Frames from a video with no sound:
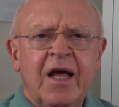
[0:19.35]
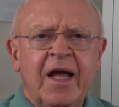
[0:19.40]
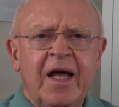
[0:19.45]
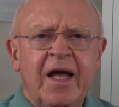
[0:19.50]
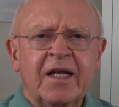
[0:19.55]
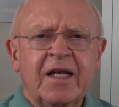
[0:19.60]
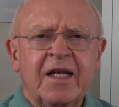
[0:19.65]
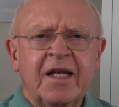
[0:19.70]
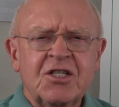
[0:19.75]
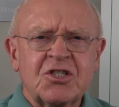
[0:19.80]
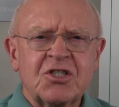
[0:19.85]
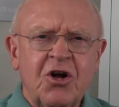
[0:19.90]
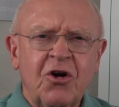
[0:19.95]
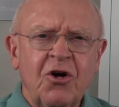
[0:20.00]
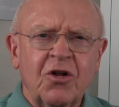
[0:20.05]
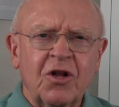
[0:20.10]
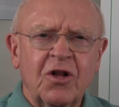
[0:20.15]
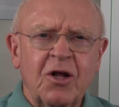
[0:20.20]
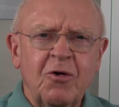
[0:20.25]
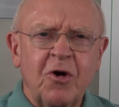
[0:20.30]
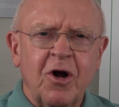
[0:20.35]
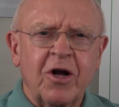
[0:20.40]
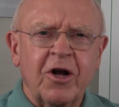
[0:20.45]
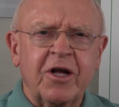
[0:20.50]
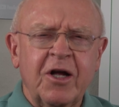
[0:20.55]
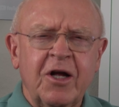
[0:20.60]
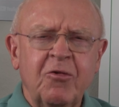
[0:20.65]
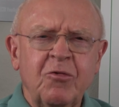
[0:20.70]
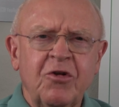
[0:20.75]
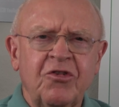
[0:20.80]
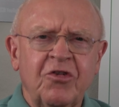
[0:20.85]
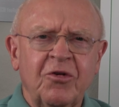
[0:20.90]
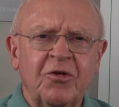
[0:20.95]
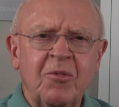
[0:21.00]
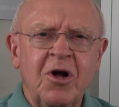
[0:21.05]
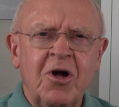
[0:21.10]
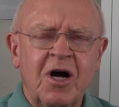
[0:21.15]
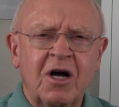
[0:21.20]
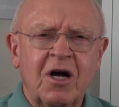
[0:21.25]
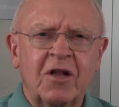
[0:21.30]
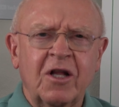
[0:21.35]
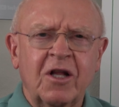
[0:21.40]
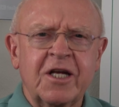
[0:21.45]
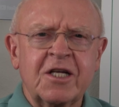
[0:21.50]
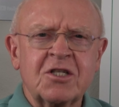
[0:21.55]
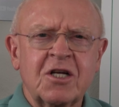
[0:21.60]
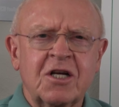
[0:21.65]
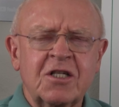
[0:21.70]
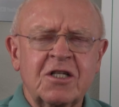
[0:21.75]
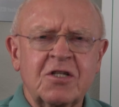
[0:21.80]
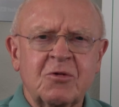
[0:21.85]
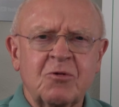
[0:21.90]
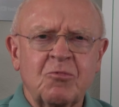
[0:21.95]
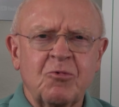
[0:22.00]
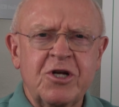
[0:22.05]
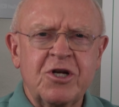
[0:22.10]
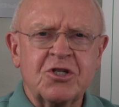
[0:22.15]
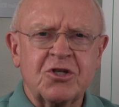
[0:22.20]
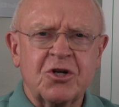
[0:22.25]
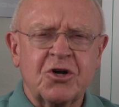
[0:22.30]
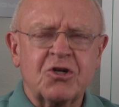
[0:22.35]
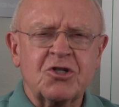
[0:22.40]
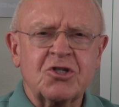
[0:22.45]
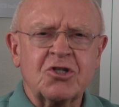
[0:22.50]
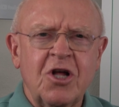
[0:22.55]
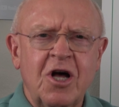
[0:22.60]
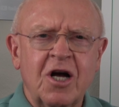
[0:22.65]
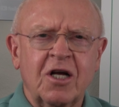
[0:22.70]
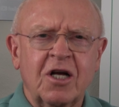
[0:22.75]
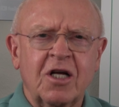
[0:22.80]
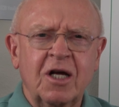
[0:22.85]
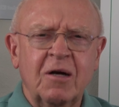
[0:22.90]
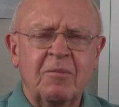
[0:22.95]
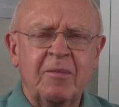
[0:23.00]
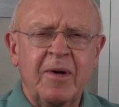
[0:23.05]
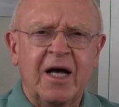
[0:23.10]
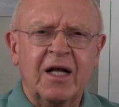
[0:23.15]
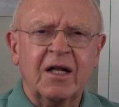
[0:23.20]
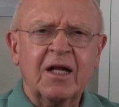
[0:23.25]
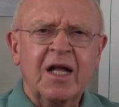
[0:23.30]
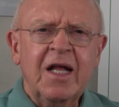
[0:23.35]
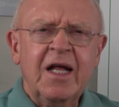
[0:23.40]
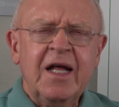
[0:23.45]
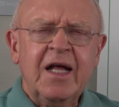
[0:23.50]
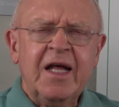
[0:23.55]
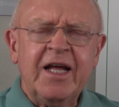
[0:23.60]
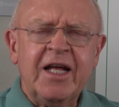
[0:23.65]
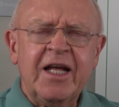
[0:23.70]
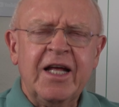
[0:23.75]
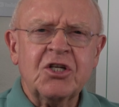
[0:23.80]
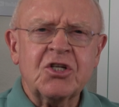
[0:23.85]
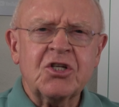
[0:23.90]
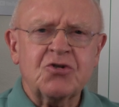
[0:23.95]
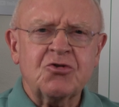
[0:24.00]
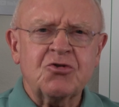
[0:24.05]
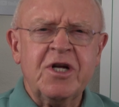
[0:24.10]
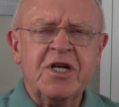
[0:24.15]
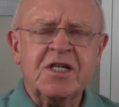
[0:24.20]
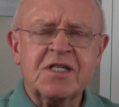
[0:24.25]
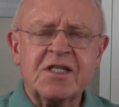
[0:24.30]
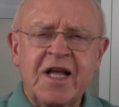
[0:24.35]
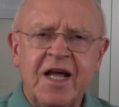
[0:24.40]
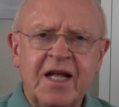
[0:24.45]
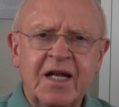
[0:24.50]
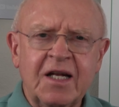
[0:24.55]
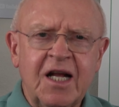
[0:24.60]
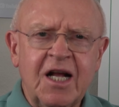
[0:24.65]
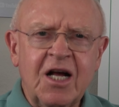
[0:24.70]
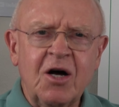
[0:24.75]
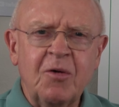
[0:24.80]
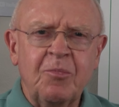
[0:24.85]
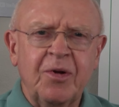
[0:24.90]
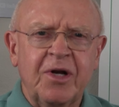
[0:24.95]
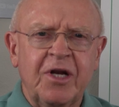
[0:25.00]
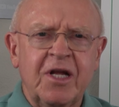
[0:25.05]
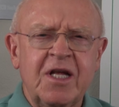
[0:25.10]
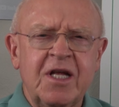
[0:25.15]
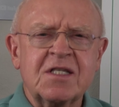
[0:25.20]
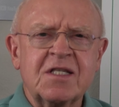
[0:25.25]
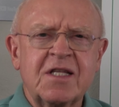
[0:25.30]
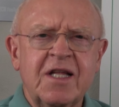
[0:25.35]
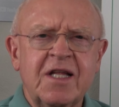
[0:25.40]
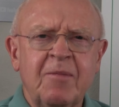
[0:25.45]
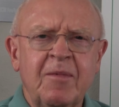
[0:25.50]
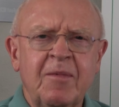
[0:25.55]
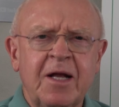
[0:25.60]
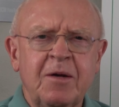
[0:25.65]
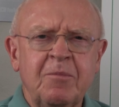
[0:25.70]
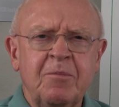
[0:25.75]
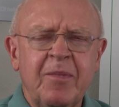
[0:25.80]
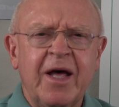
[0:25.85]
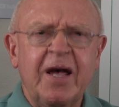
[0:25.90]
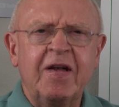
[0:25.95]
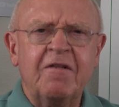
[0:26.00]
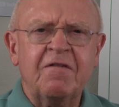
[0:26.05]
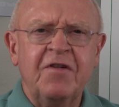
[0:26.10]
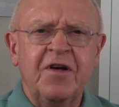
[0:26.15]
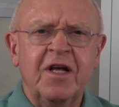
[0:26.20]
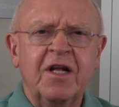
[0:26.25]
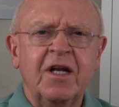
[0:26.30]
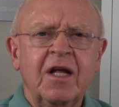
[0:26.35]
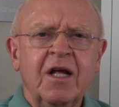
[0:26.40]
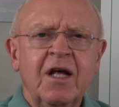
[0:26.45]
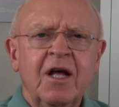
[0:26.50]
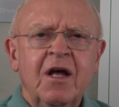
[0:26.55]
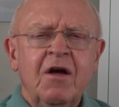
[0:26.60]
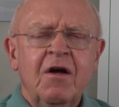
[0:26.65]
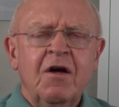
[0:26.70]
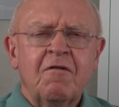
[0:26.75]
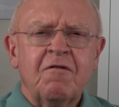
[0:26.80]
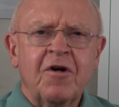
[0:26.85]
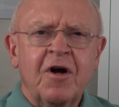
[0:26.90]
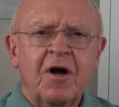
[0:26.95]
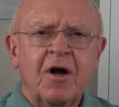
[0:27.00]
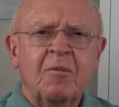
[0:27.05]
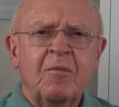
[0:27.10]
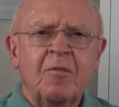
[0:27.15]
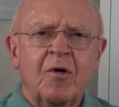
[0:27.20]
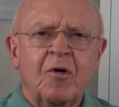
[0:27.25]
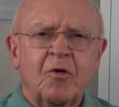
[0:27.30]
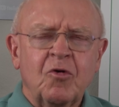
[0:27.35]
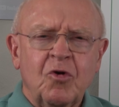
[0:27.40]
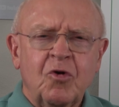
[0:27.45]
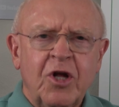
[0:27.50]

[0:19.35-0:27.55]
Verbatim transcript: And he's currently working with some colleagues on some research talking about industries and companies that might benefit from